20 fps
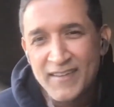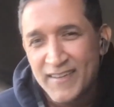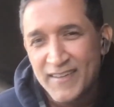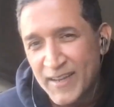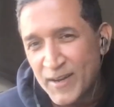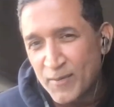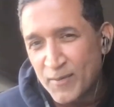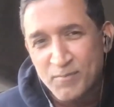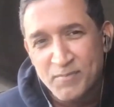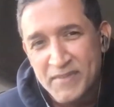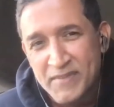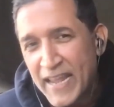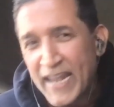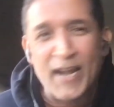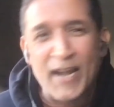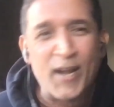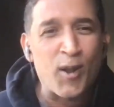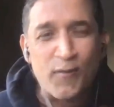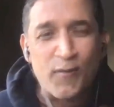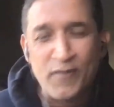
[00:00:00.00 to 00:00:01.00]
tail
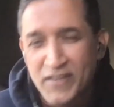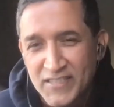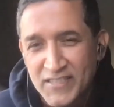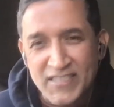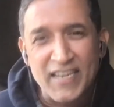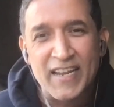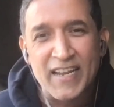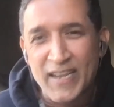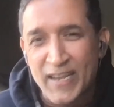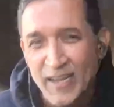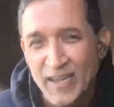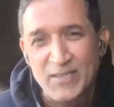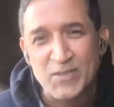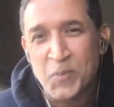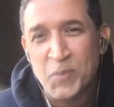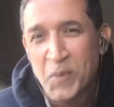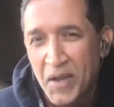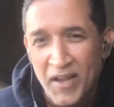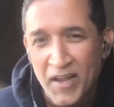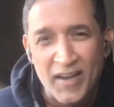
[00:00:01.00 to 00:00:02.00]
end of his career as
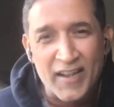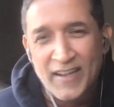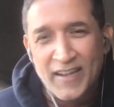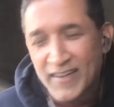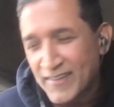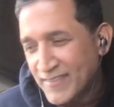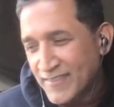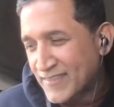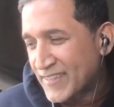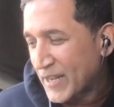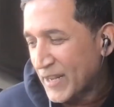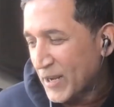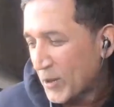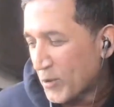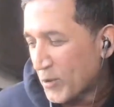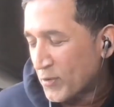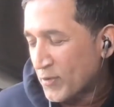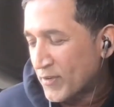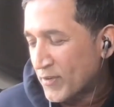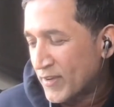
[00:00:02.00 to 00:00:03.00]
well, and
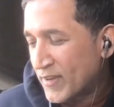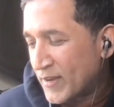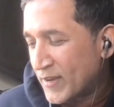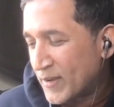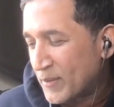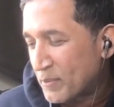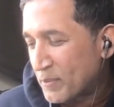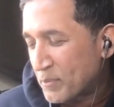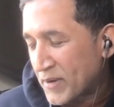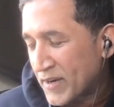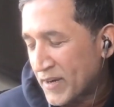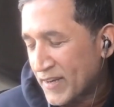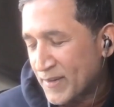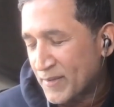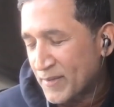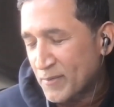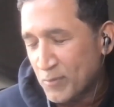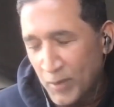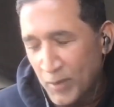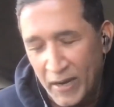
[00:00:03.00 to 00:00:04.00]
but
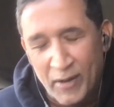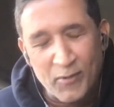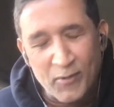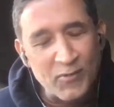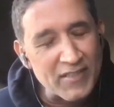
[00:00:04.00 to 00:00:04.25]
wow,